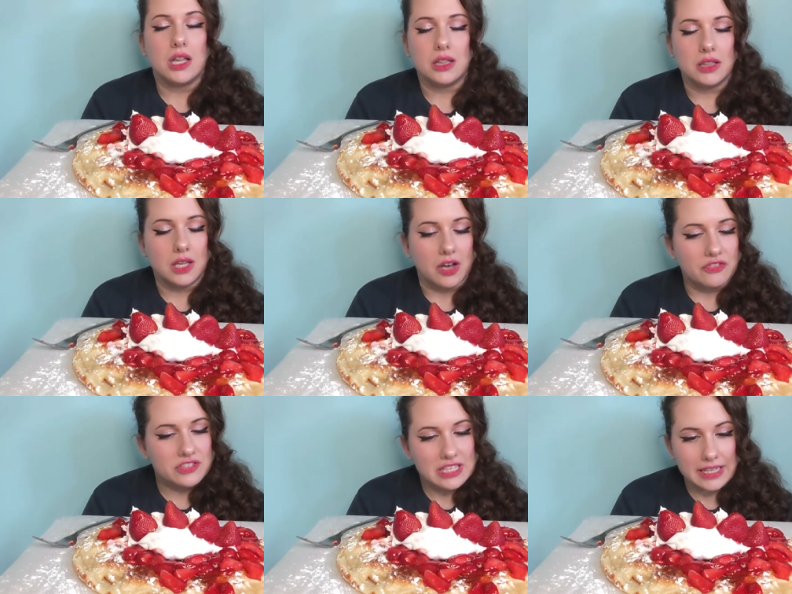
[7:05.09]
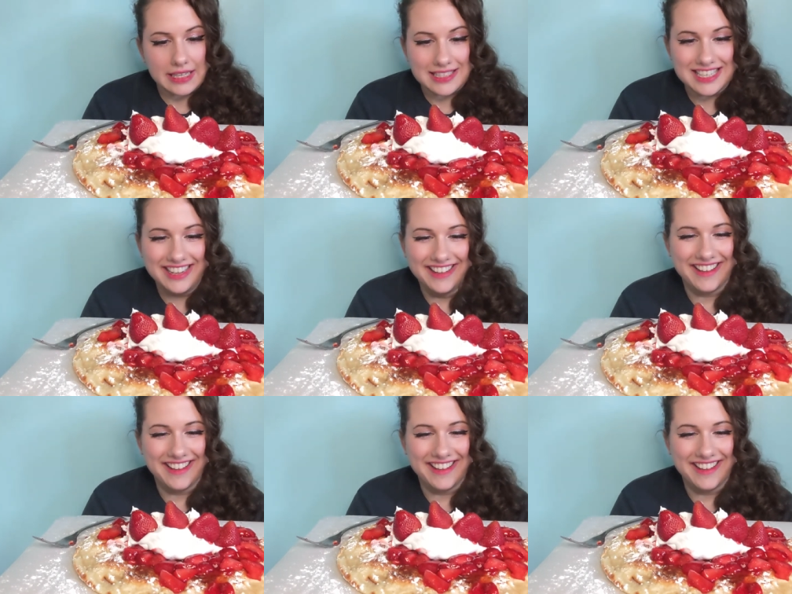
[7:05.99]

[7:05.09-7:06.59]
loved it.